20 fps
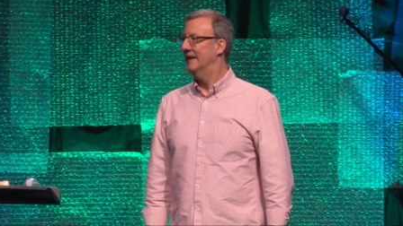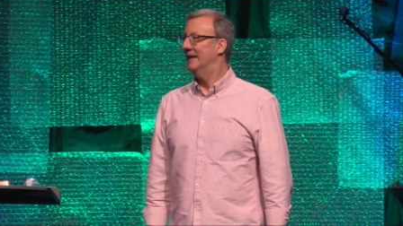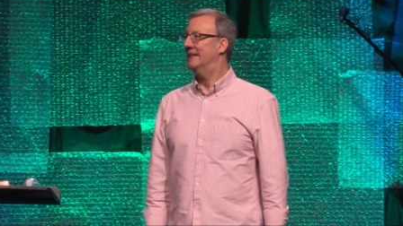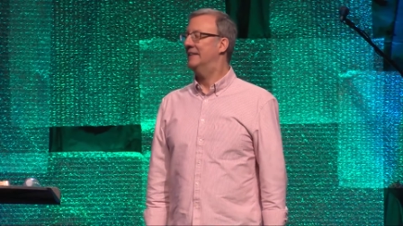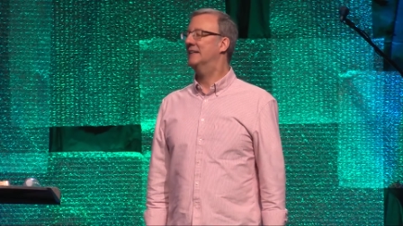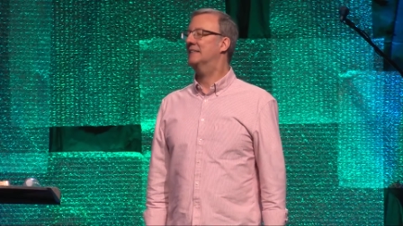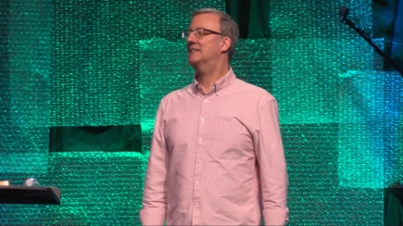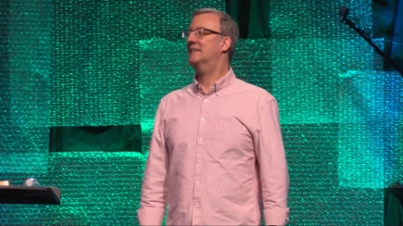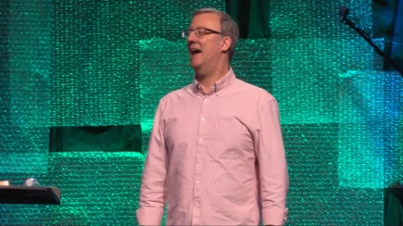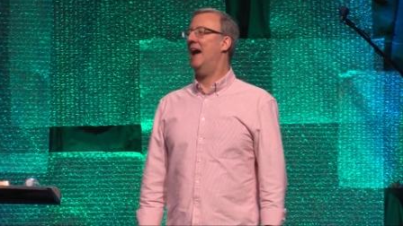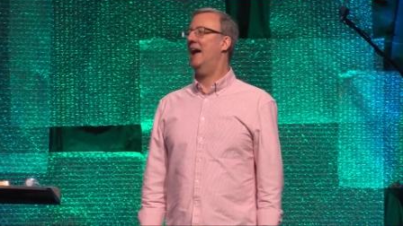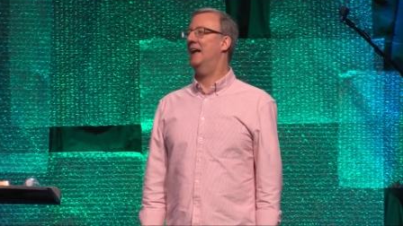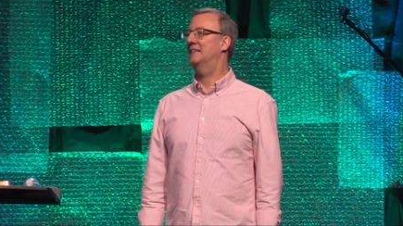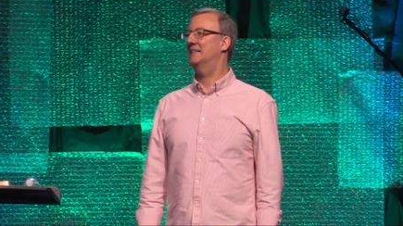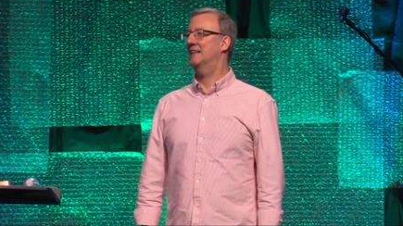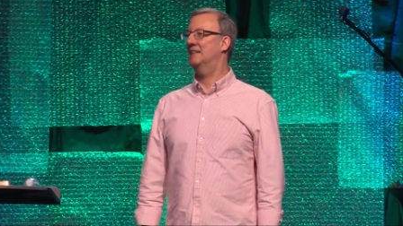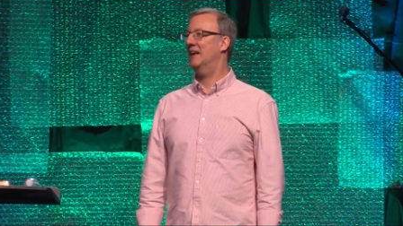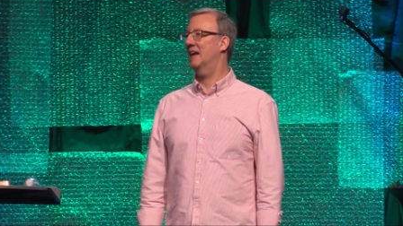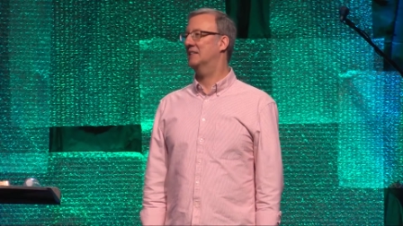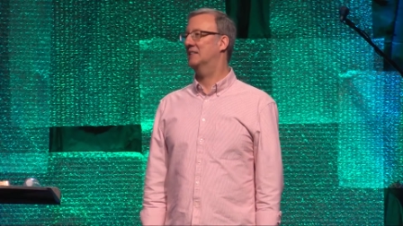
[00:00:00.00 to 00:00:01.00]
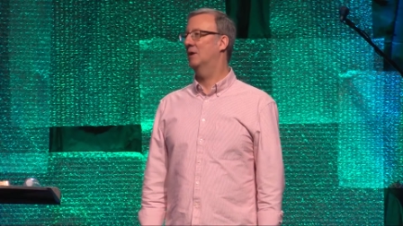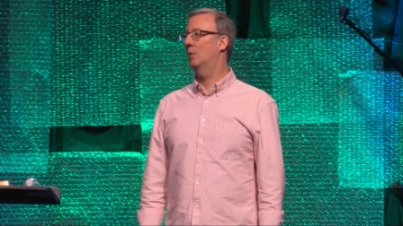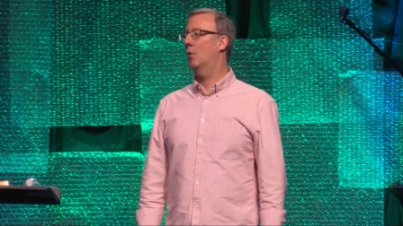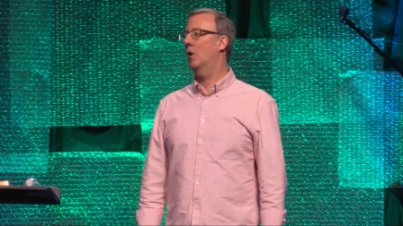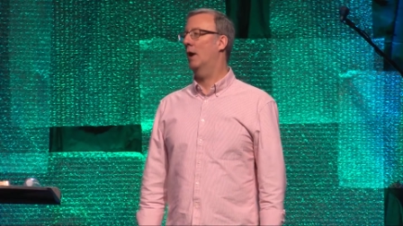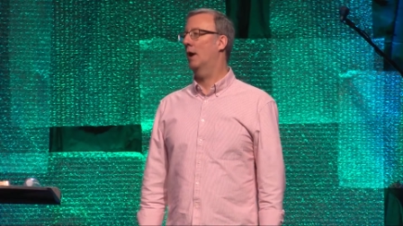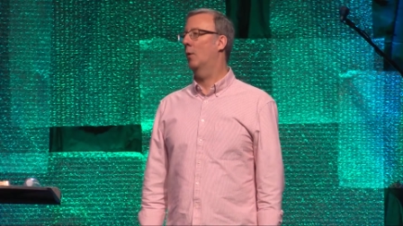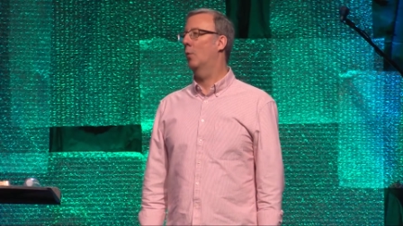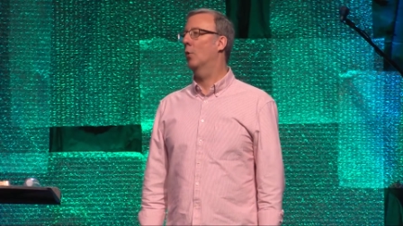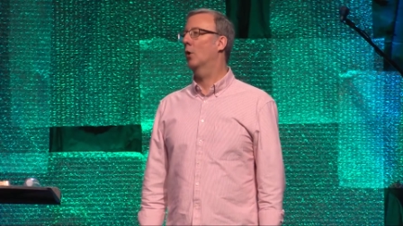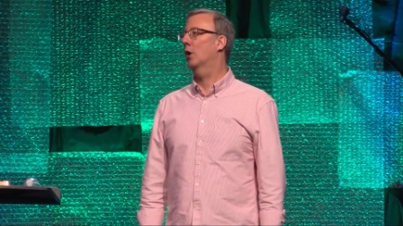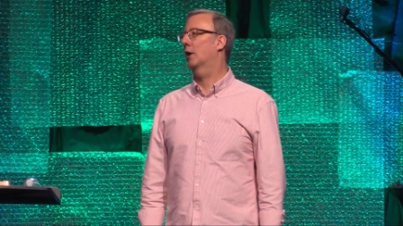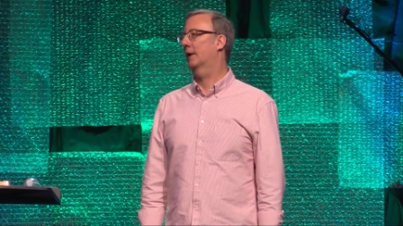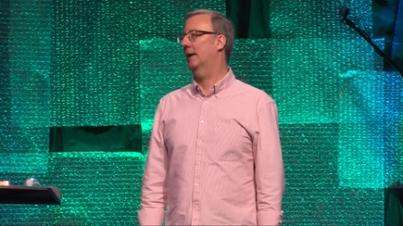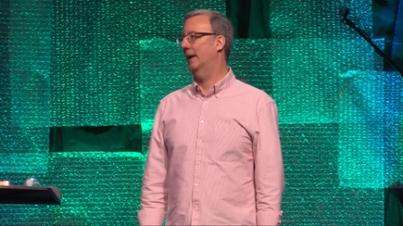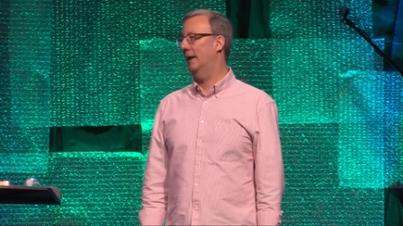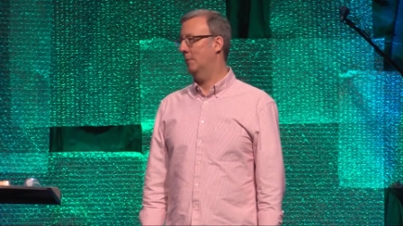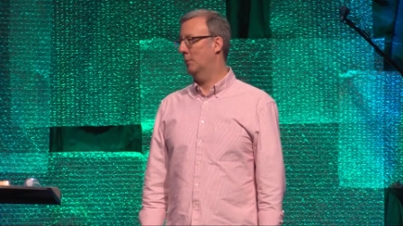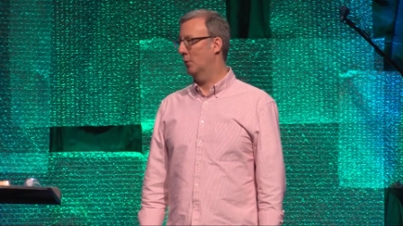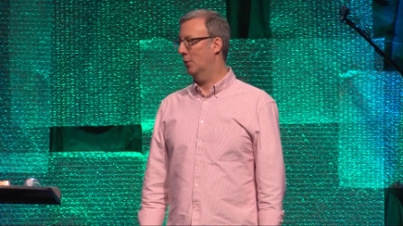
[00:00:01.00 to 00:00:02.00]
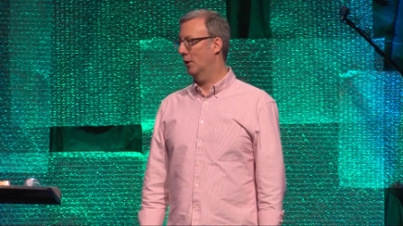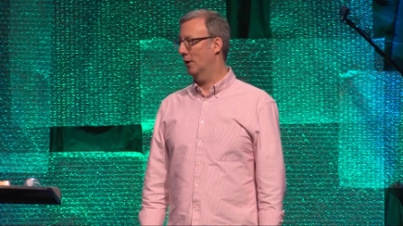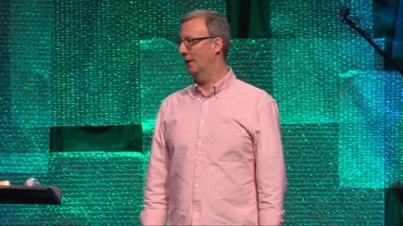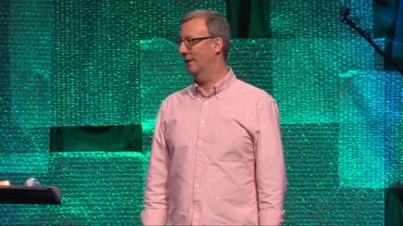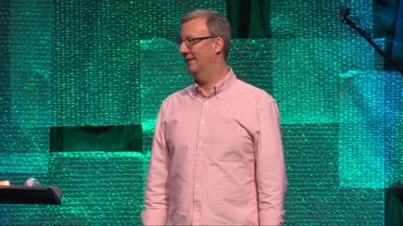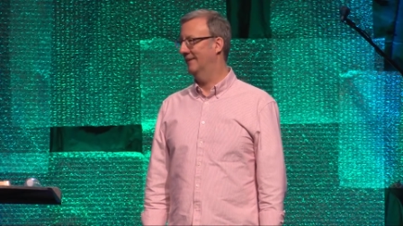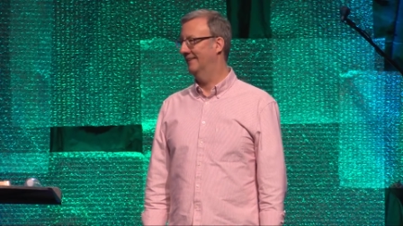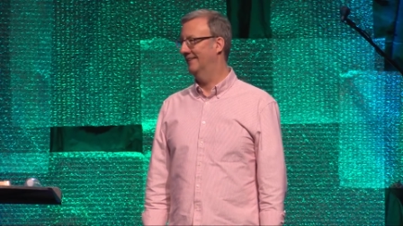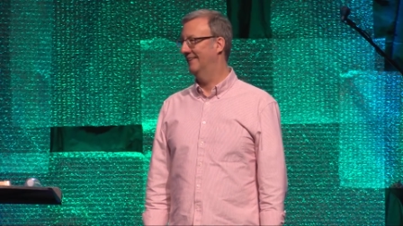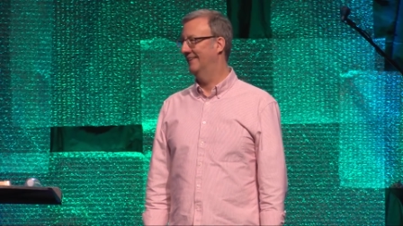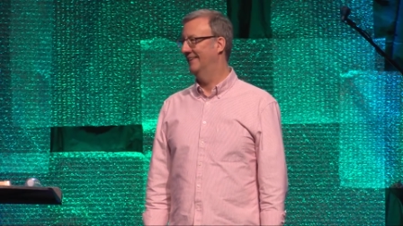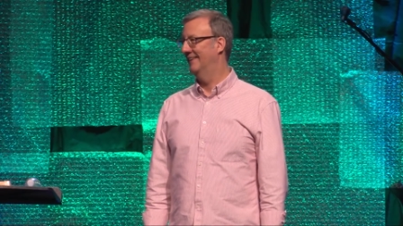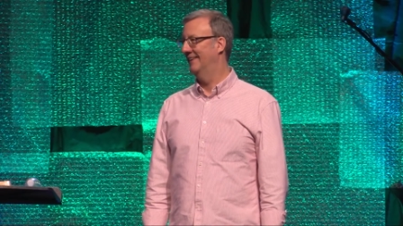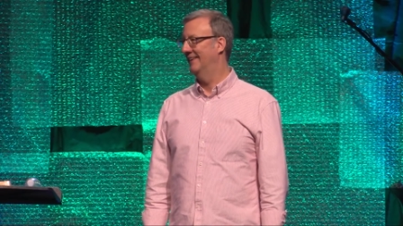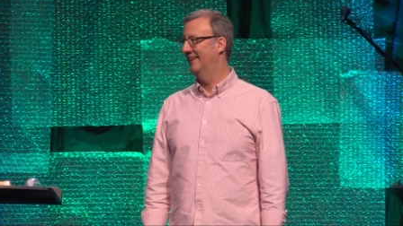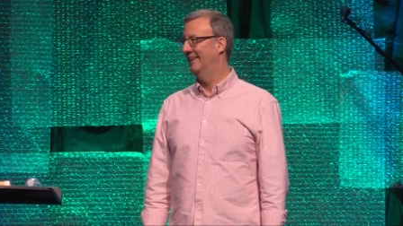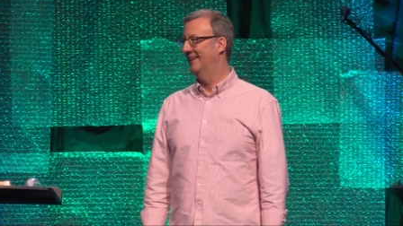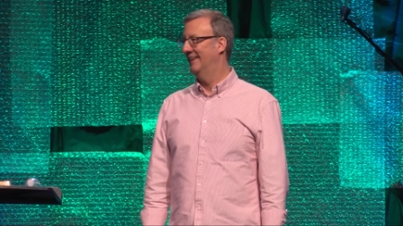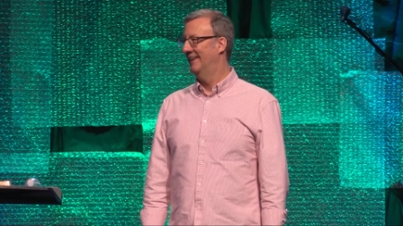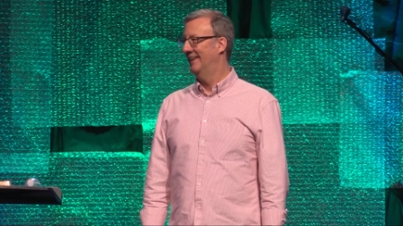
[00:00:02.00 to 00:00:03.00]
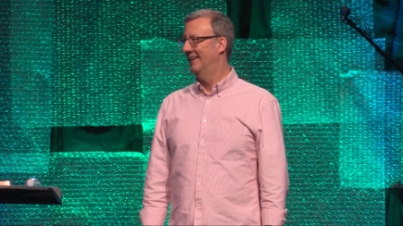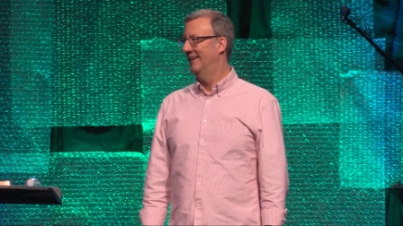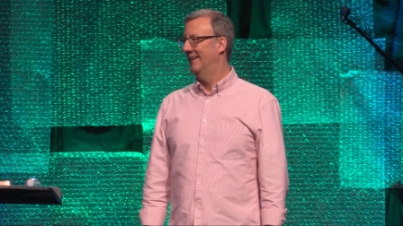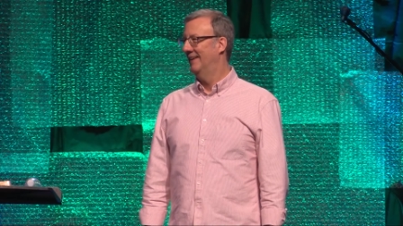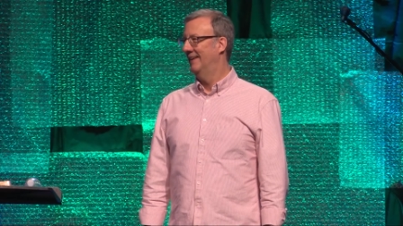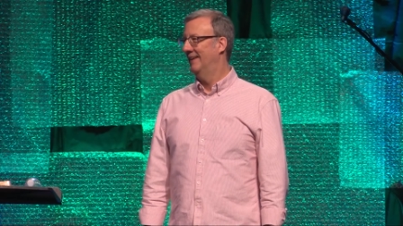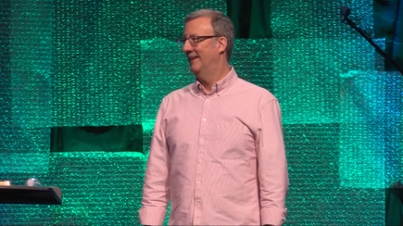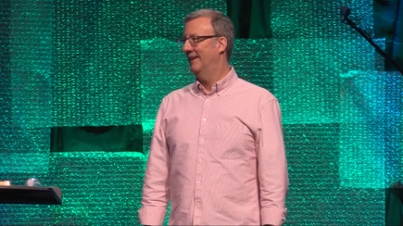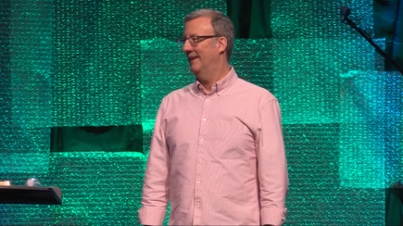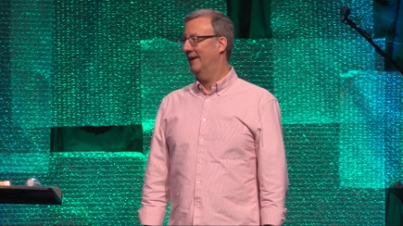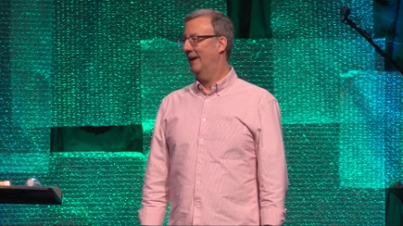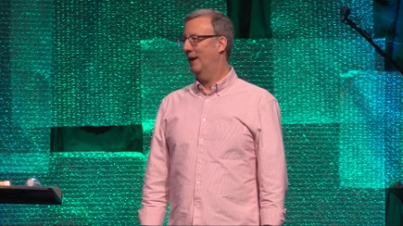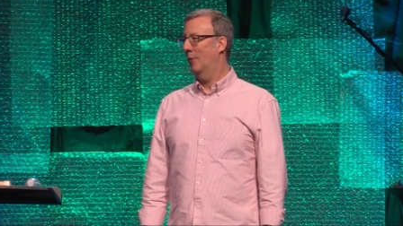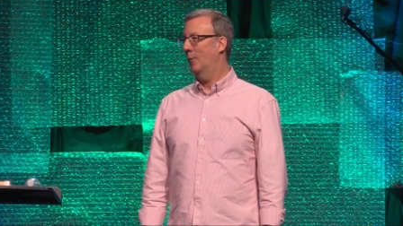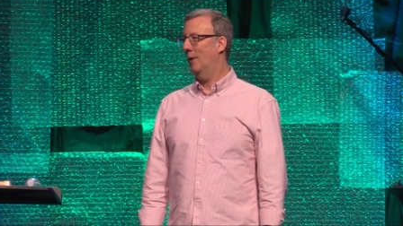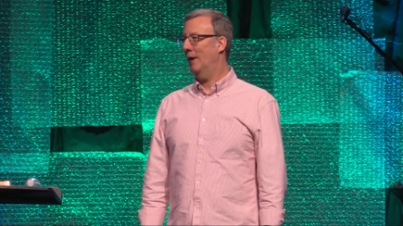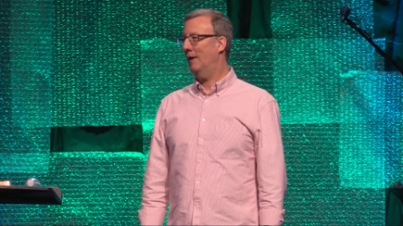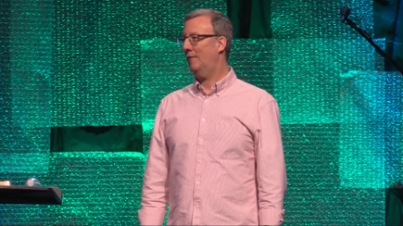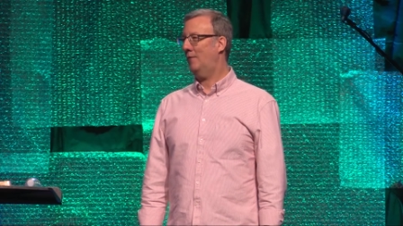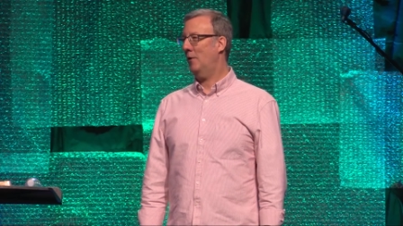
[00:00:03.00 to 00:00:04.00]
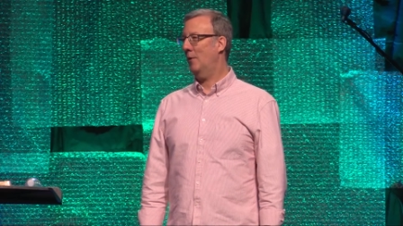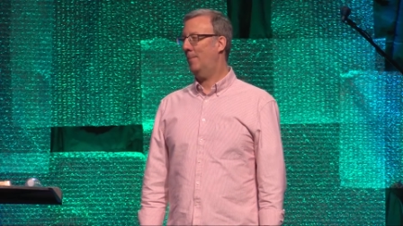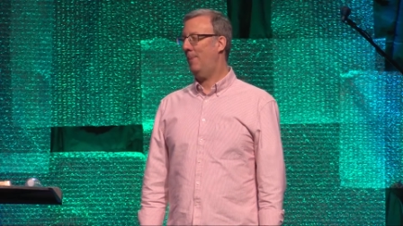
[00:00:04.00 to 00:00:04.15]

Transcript: decides it doesn't want to work anymore? You know, what if your